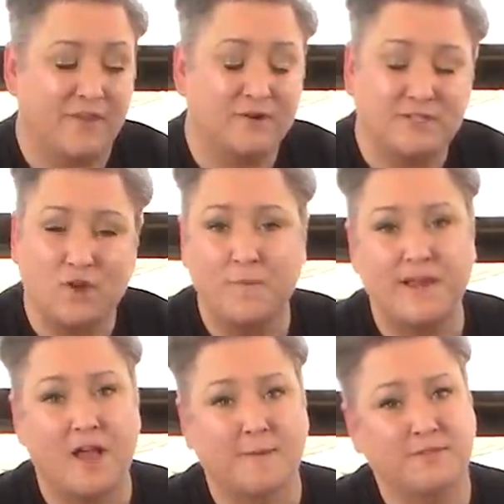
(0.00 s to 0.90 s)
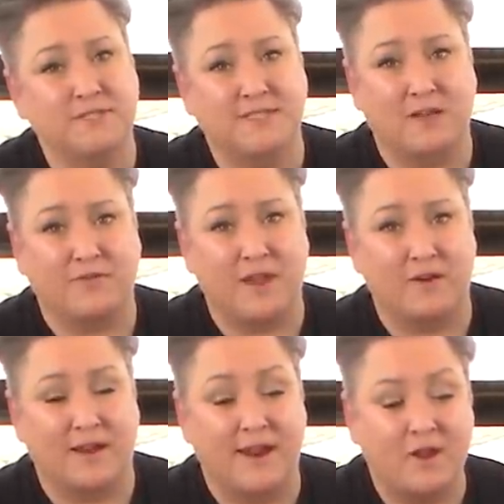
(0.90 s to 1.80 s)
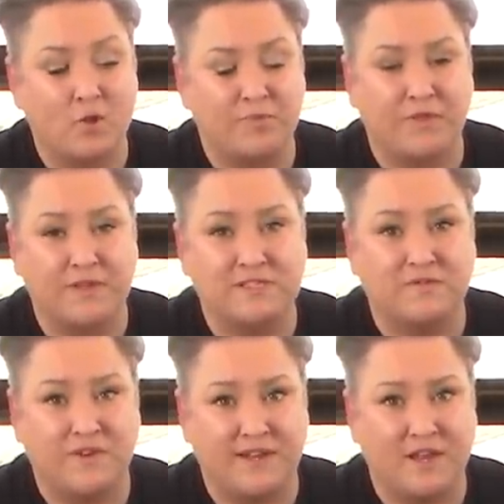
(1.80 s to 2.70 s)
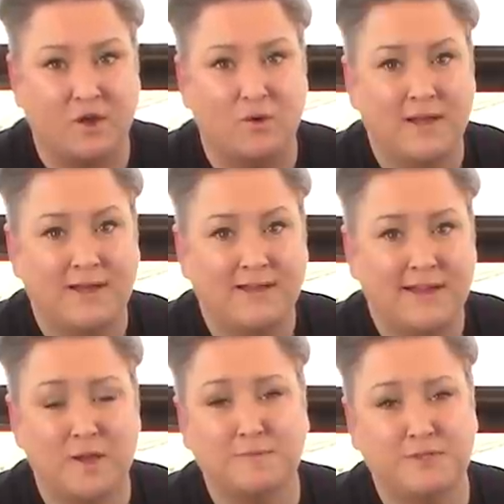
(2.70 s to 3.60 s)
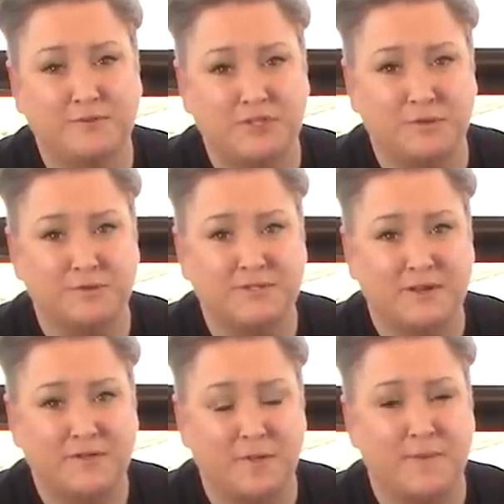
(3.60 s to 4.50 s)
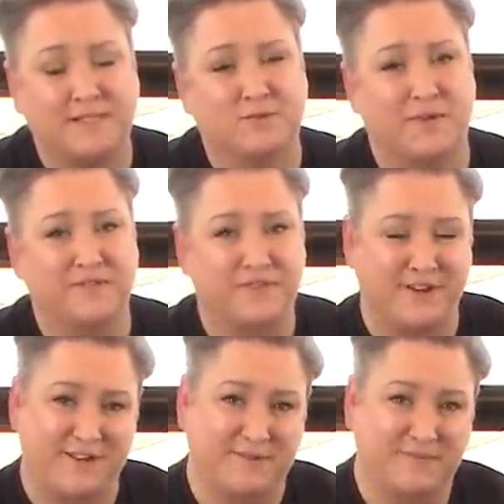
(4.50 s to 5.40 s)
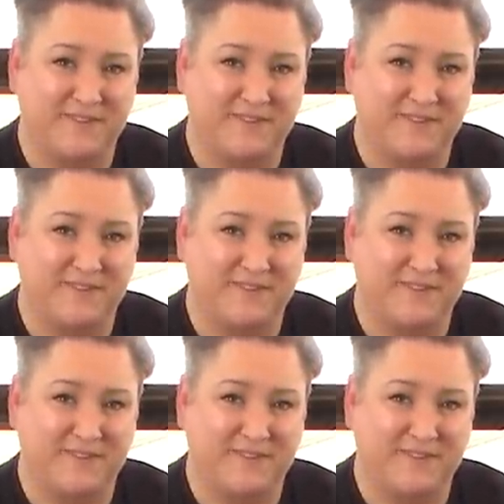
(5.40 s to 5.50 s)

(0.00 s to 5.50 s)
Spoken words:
There are so many options out there, and I hope that this video helps you choose the best one for you.